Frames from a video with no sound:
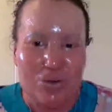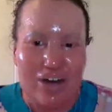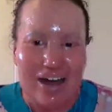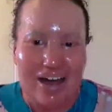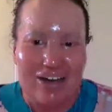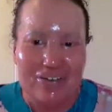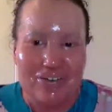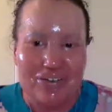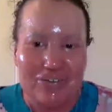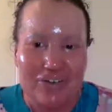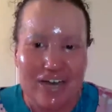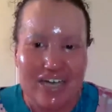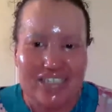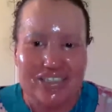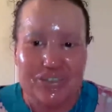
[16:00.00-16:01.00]
look the way
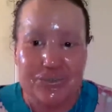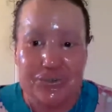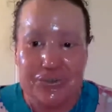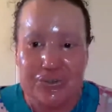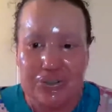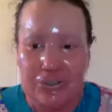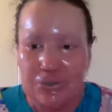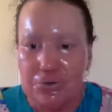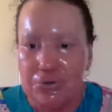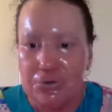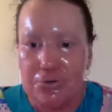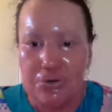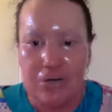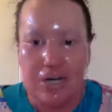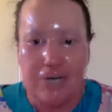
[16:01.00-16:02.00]
I do,
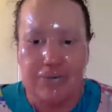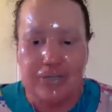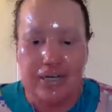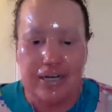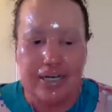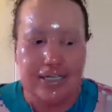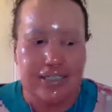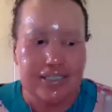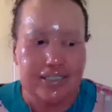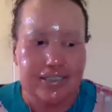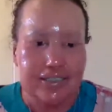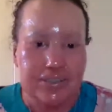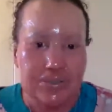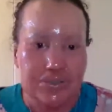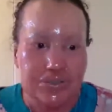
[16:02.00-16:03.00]
or I would like,
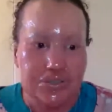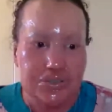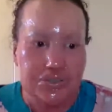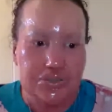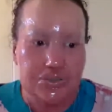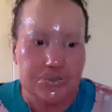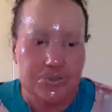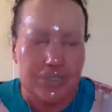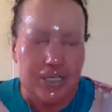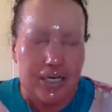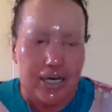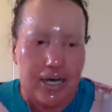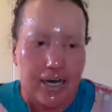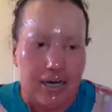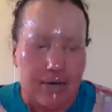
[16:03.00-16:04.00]
to
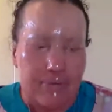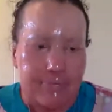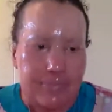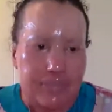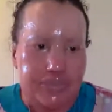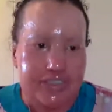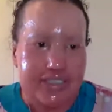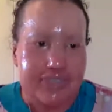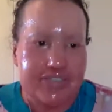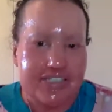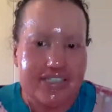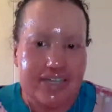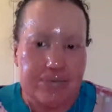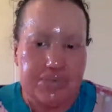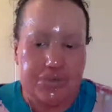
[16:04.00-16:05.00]
receive the
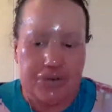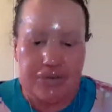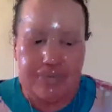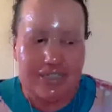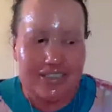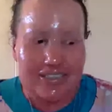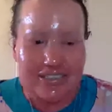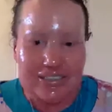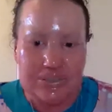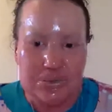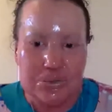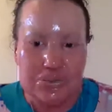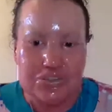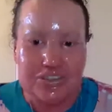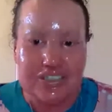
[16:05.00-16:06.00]
same treatment in
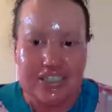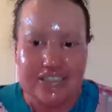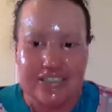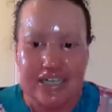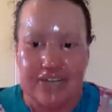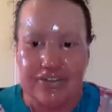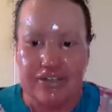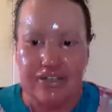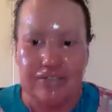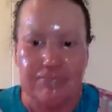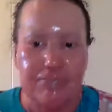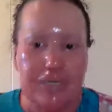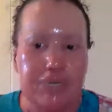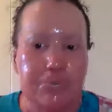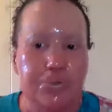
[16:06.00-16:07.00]
stores as other
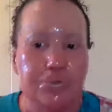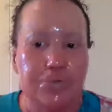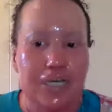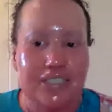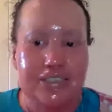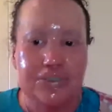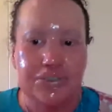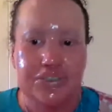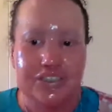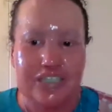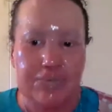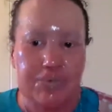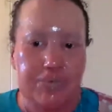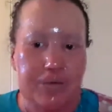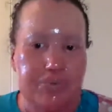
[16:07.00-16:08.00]
people, as non-disabled
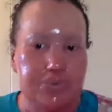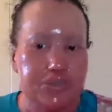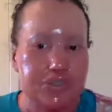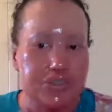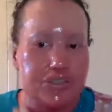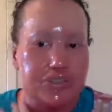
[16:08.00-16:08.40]
people do.